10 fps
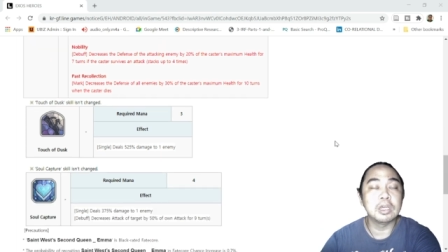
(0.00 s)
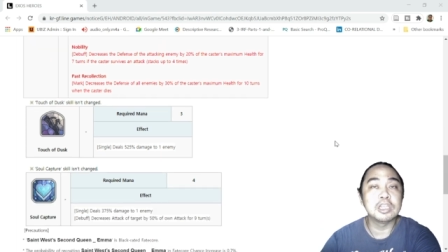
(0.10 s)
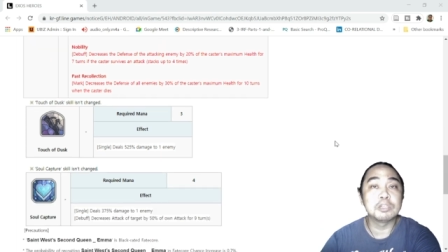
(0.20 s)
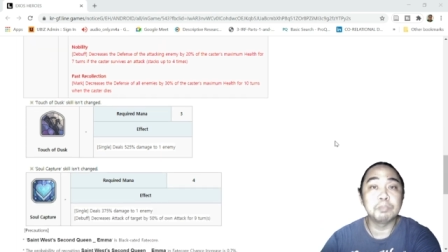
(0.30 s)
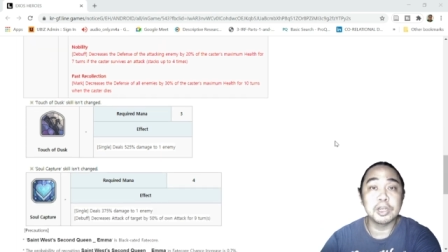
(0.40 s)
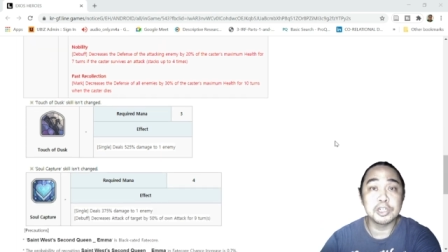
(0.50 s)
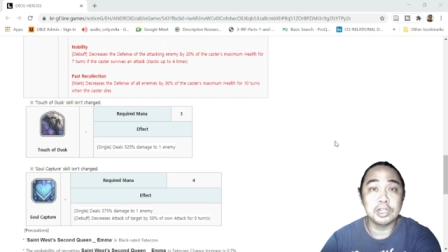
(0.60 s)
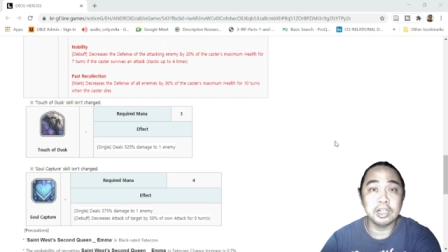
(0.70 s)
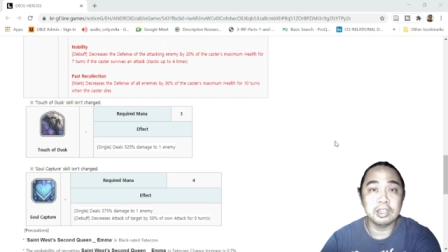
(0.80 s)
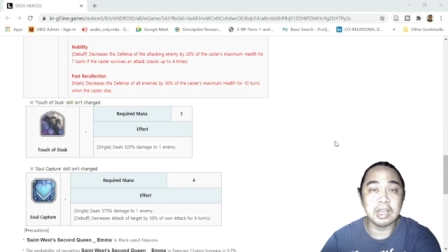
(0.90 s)

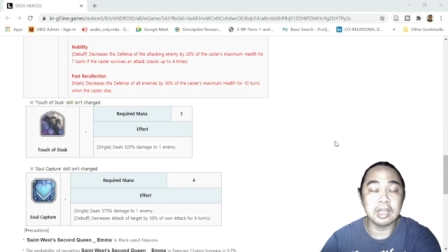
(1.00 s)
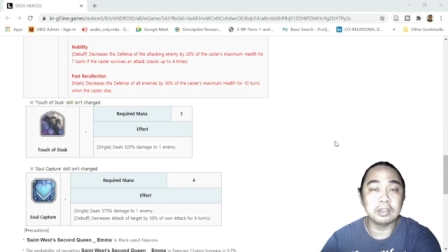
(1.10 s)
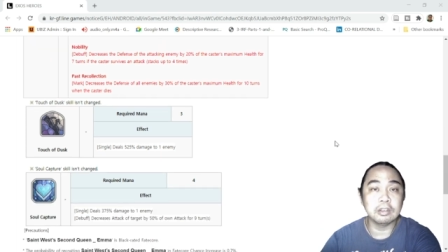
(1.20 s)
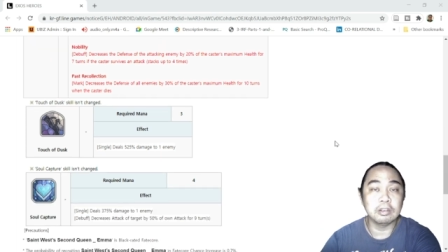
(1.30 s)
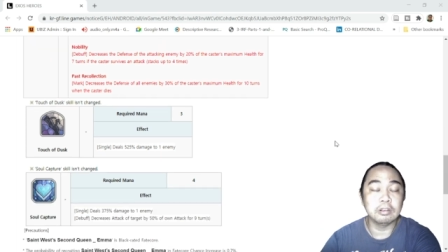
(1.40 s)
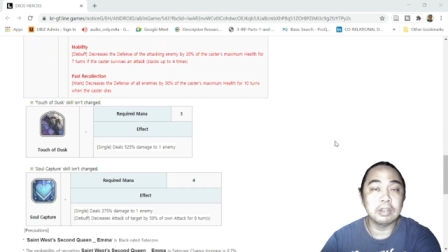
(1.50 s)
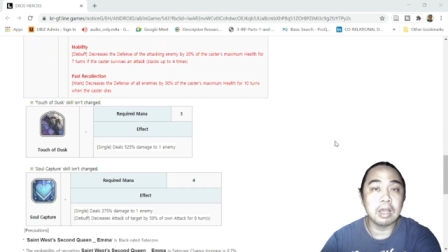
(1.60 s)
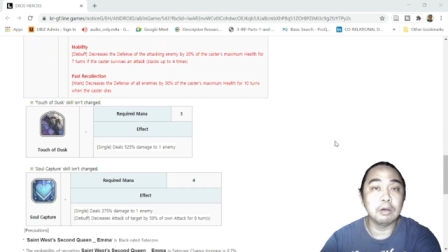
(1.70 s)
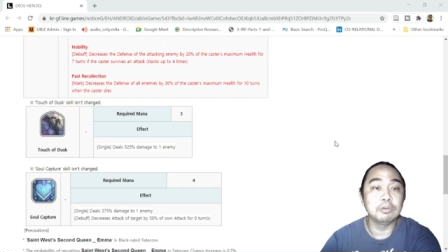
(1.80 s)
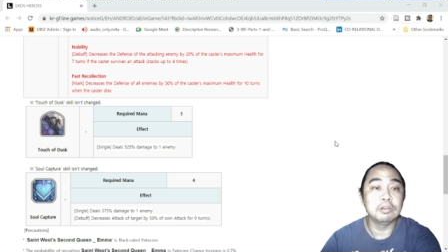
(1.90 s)
especially that
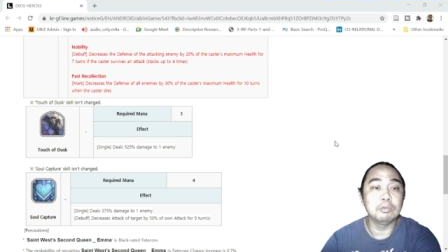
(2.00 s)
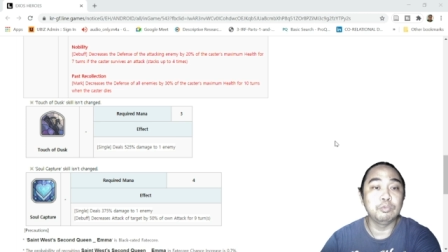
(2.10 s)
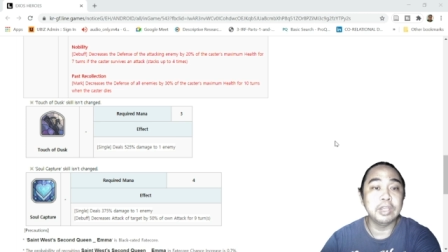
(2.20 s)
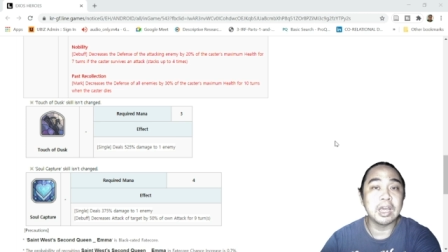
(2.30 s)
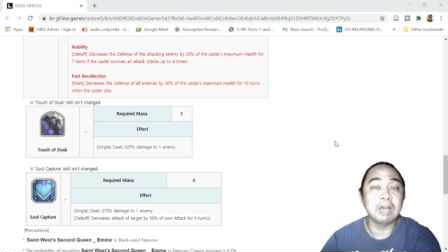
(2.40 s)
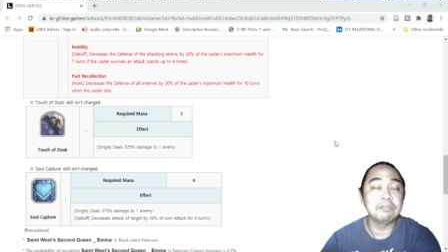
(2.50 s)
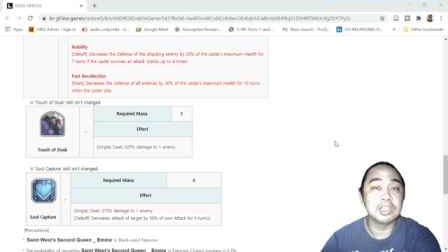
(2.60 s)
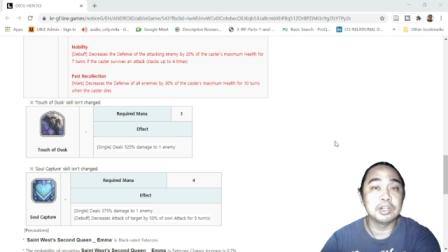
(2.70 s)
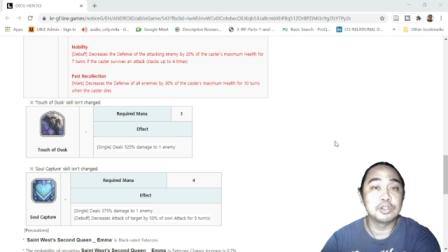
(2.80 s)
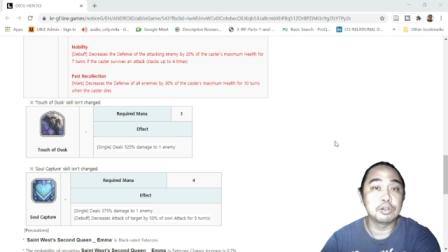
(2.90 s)
now we have
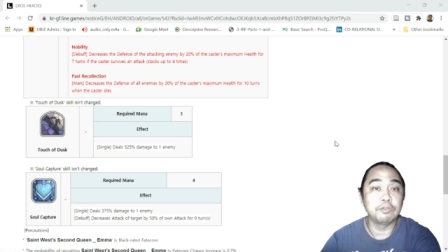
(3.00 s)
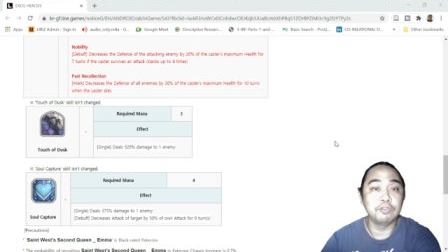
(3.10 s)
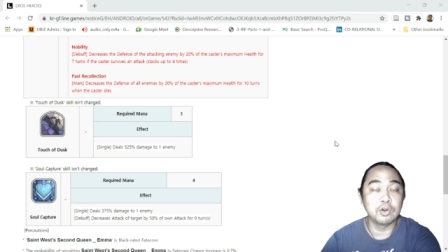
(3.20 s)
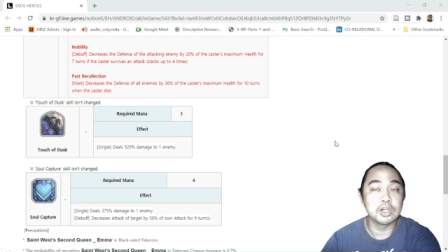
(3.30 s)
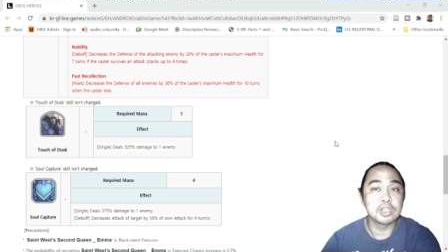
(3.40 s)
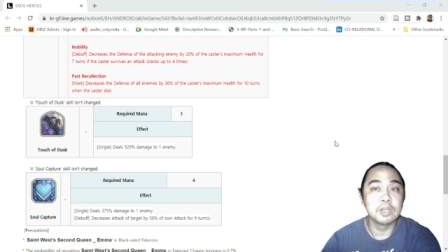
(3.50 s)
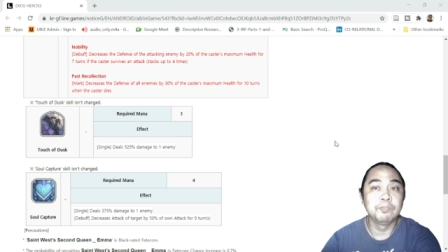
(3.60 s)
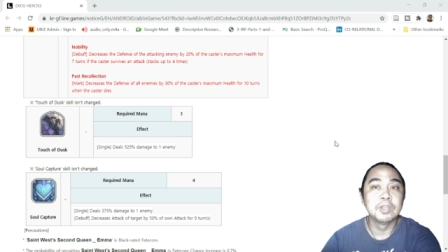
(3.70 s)
Signature Force.